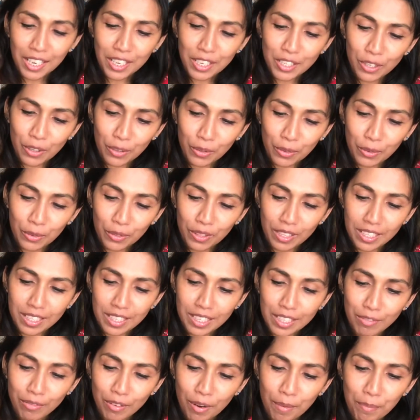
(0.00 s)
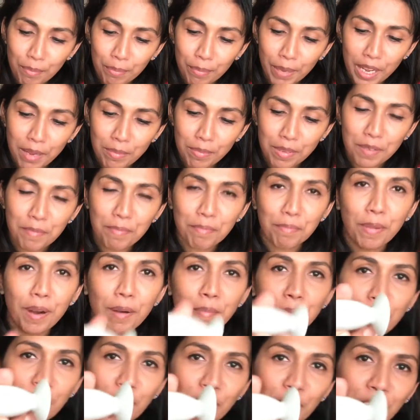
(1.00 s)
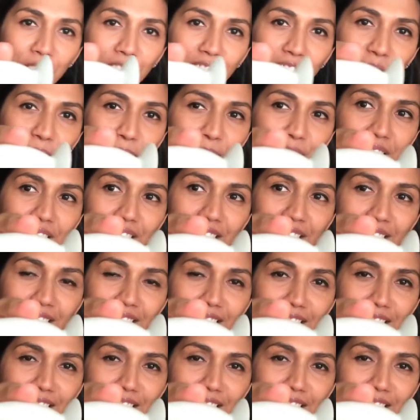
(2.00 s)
So this is from Baby Bumco company.